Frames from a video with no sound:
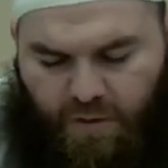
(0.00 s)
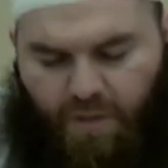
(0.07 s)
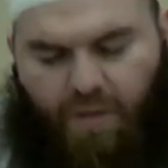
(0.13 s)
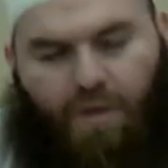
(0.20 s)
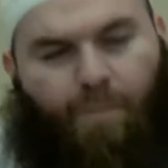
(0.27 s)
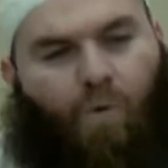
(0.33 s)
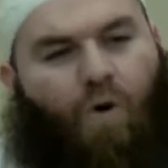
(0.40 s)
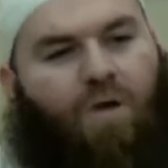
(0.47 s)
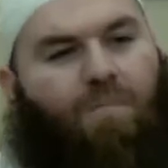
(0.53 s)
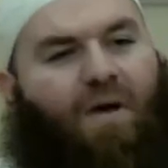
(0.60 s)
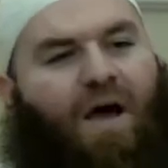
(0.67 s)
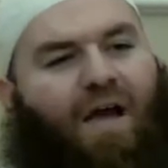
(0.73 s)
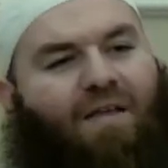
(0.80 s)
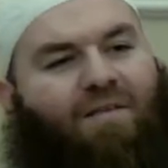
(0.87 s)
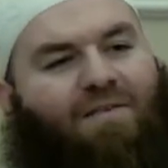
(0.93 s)
The point
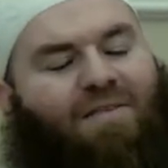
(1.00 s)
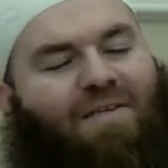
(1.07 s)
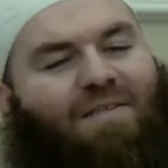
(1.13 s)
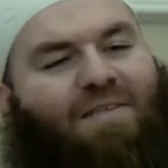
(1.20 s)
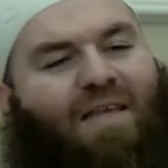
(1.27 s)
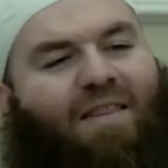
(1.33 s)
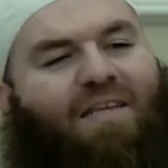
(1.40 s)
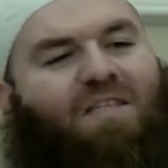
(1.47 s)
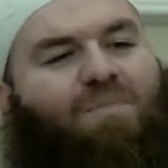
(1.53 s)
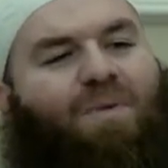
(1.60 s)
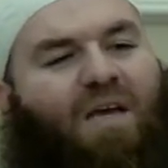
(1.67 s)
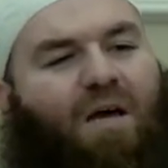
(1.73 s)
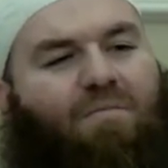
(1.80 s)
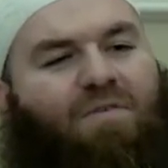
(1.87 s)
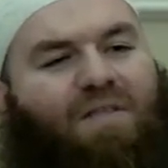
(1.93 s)
behind this is that this
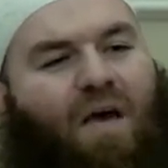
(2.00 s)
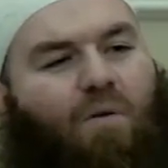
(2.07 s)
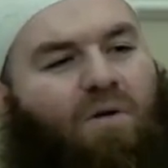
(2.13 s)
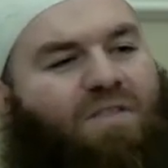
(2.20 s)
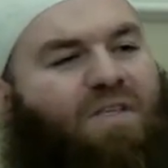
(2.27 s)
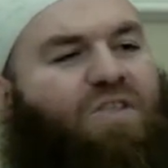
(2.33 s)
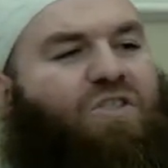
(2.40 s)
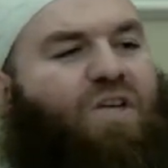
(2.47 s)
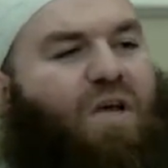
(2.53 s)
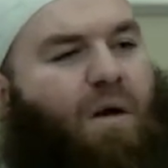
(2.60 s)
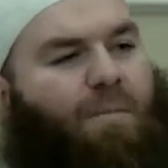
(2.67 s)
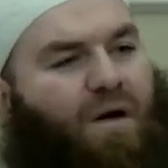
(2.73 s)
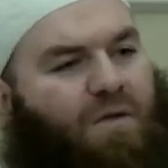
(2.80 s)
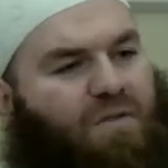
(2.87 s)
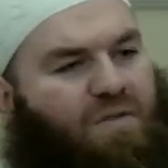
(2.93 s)
becomes now a teaching
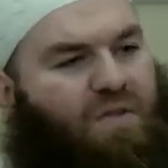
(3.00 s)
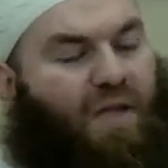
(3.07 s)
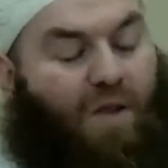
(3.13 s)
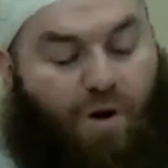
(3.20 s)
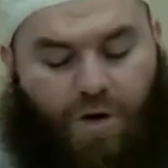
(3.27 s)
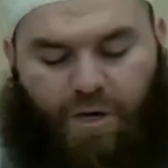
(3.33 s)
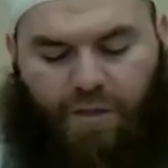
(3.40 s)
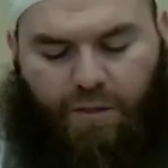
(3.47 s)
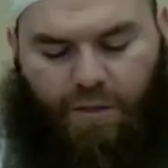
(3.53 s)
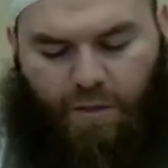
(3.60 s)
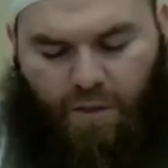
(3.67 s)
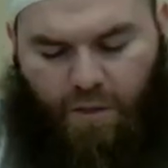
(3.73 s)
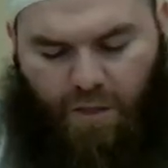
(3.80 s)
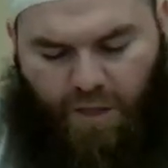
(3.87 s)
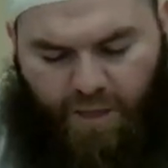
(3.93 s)
amongst the learned
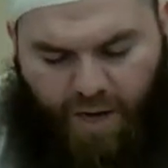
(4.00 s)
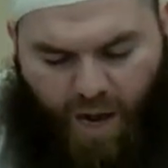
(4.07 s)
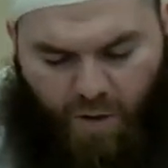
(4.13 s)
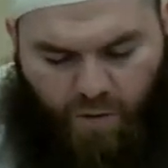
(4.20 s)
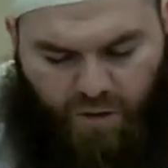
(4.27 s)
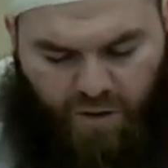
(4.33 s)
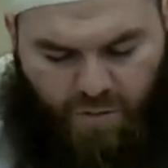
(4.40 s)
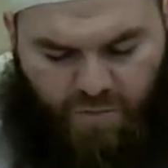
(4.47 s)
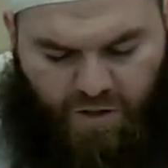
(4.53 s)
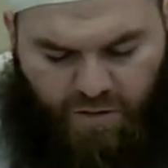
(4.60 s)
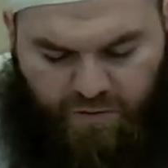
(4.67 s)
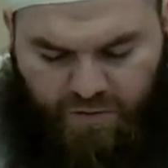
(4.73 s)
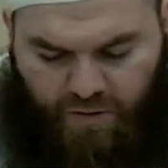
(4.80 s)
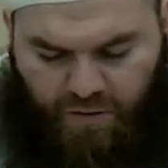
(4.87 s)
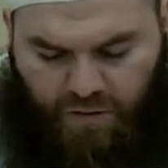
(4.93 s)
in our
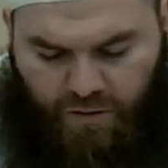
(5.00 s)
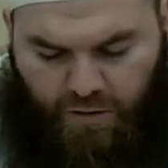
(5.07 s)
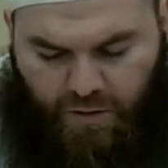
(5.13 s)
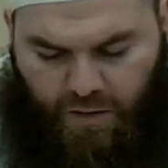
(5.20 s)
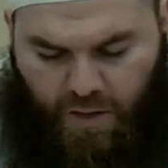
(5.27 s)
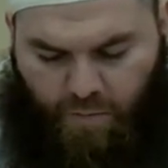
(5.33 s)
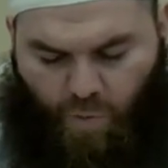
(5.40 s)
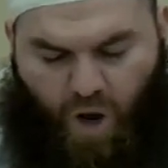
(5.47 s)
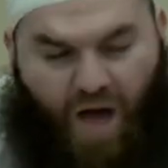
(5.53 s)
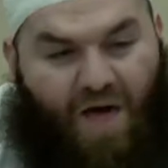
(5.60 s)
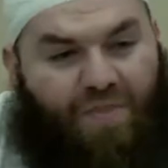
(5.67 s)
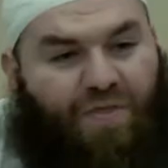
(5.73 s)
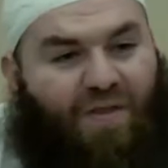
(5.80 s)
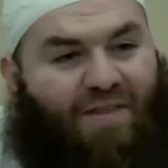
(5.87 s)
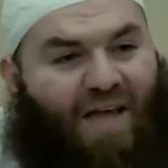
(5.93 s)
community.
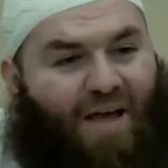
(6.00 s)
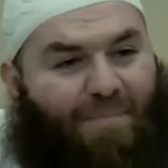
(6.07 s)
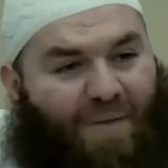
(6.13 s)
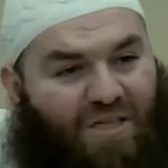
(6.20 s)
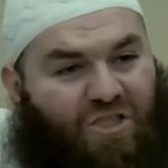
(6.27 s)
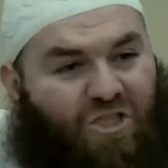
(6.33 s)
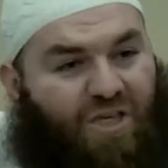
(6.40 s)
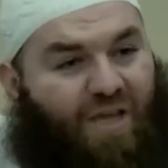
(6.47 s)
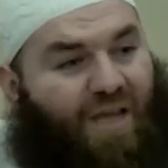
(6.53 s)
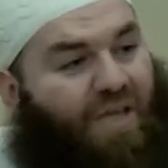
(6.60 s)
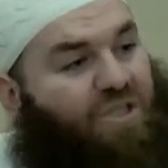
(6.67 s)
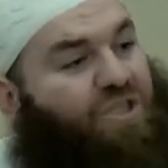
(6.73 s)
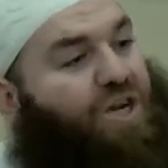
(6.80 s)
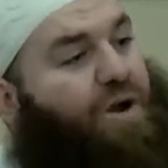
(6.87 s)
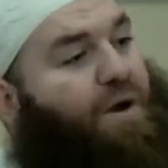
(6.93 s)
Mu'adh did not mention it
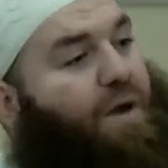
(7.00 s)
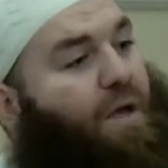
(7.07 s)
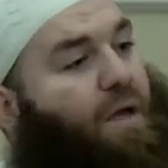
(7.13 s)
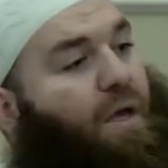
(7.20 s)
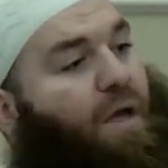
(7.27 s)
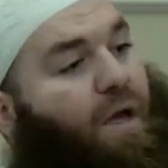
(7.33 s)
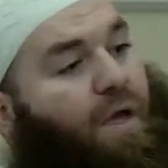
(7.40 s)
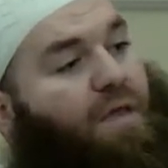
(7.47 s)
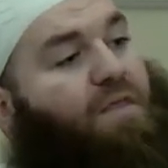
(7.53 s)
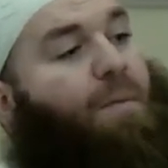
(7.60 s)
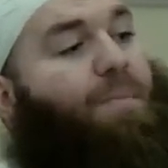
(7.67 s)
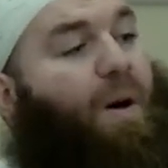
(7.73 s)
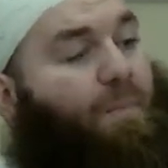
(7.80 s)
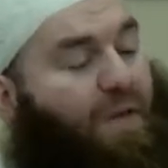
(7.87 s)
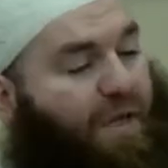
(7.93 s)
and share it in the
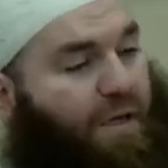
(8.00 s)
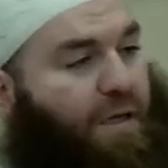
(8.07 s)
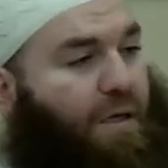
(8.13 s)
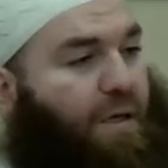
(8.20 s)
public.